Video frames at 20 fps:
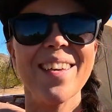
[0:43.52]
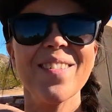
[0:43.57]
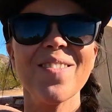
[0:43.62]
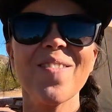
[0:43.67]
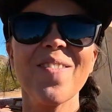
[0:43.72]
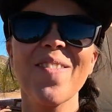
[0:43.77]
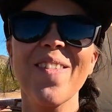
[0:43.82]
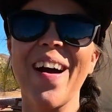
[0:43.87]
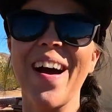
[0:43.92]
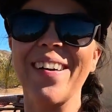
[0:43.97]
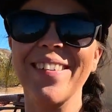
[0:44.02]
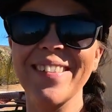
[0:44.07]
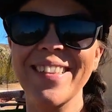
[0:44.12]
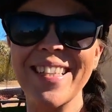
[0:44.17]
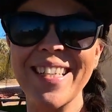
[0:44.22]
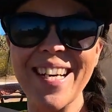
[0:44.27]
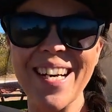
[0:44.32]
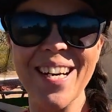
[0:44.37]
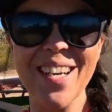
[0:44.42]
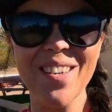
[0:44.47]
And
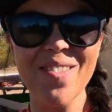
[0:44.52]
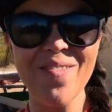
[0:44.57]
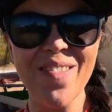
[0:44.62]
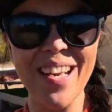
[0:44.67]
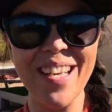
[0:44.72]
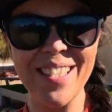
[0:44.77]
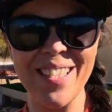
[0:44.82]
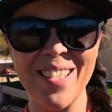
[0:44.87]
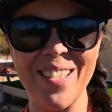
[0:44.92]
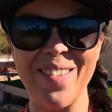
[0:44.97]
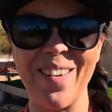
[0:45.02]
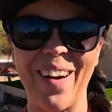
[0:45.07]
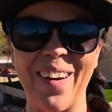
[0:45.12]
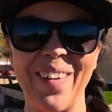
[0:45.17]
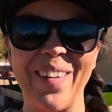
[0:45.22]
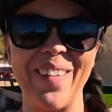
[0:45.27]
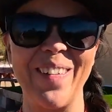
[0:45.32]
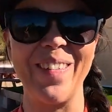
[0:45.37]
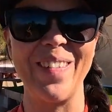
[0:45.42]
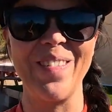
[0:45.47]
welcome to our
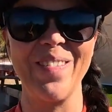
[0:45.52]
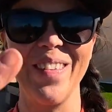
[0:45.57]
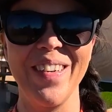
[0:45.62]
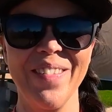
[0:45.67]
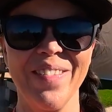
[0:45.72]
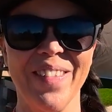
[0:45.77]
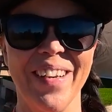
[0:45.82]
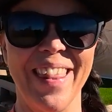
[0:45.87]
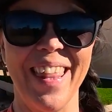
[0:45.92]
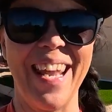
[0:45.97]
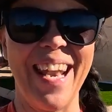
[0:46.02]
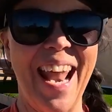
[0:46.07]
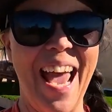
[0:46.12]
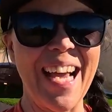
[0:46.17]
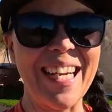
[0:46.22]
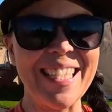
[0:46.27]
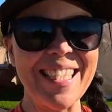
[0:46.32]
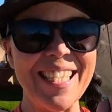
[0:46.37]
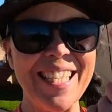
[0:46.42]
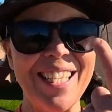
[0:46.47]
home for the
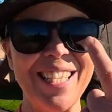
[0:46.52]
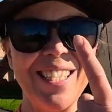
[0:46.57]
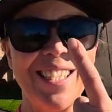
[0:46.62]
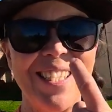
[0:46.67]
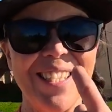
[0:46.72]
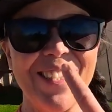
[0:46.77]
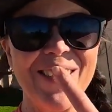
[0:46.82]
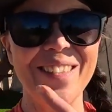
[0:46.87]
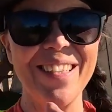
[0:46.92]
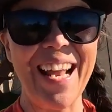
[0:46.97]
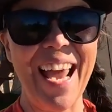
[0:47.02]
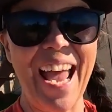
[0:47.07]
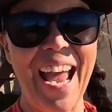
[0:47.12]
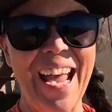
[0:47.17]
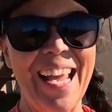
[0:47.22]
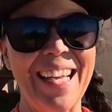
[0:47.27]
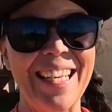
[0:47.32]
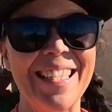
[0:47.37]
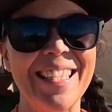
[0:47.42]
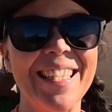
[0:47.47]
next 2
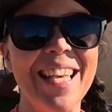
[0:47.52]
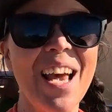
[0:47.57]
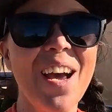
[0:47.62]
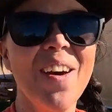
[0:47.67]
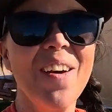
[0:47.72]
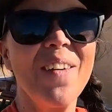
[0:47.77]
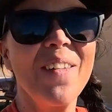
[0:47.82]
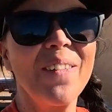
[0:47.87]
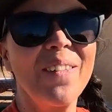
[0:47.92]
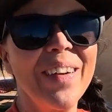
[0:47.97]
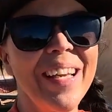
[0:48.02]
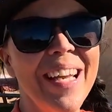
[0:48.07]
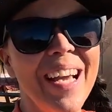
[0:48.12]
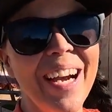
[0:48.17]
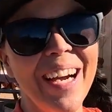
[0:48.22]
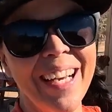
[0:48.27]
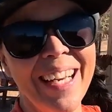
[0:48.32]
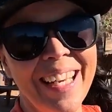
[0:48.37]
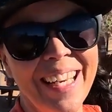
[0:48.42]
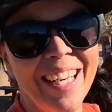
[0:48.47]
days. We
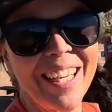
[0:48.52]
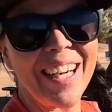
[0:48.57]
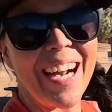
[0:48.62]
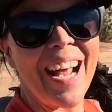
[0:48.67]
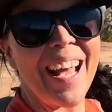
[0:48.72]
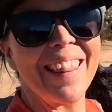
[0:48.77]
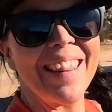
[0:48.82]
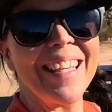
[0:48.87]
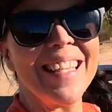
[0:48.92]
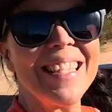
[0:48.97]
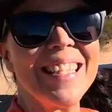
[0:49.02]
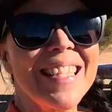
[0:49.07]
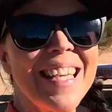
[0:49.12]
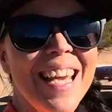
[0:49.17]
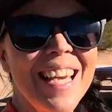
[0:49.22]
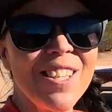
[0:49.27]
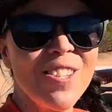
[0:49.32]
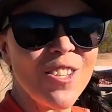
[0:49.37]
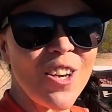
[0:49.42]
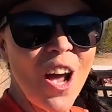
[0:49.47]
are here at the
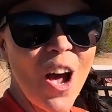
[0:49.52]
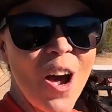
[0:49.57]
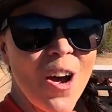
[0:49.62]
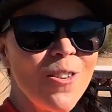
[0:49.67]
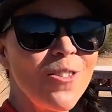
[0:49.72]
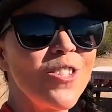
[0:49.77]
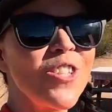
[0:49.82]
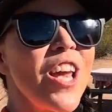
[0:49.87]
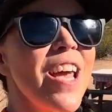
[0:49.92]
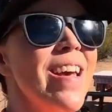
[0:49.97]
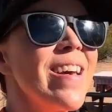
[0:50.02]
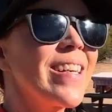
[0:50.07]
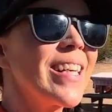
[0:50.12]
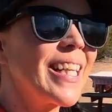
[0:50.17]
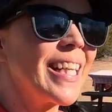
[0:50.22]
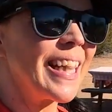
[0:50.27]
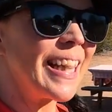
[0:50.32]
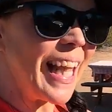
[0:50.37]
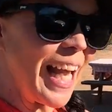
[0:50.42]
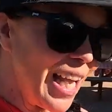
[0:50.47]
Stagecoach
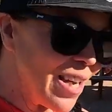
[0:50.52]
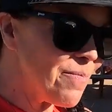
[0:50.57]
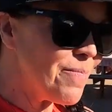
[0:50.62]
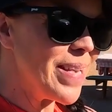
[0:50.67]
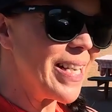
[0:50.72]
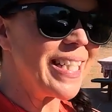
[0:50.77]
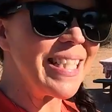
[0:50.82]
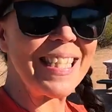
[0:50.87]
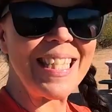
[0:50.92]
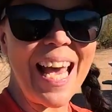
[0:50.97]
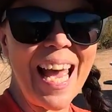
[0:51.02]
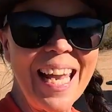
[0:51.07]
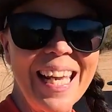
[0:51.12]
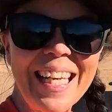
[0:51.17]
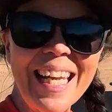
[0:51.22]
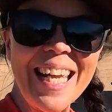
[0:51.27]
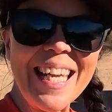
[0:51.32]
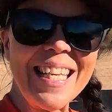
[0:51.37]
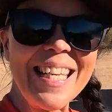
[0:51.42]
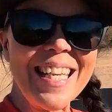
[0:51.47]
Glamping
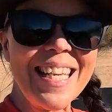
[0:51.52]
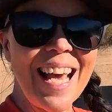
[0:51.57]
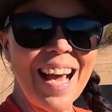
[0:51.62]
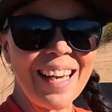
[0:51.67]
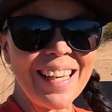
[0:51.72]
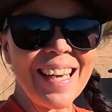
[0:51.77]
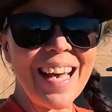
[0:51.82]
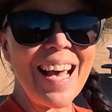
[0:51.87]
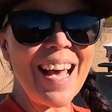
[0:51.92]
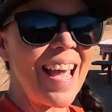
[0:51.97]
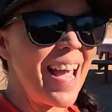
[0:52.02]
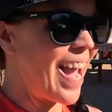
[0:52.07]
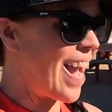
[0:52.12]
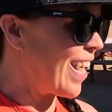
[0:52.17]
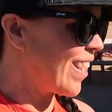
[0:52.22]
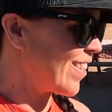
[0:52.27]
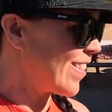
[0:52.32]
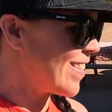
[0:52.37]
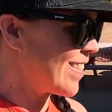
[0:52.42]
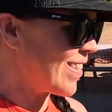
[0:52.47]
site in Yucca,
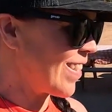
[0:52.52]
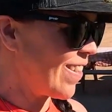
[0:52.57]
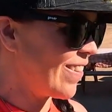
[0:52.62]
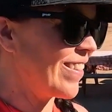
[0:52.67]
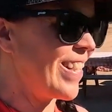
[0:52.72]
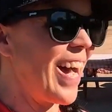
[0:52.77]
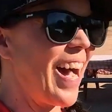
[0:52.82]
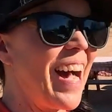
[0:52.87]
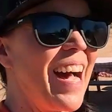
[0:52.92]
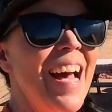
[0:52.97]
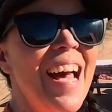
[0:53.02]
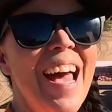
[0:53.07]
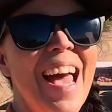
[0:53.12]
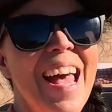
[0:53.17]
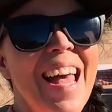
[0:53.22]
Arizona.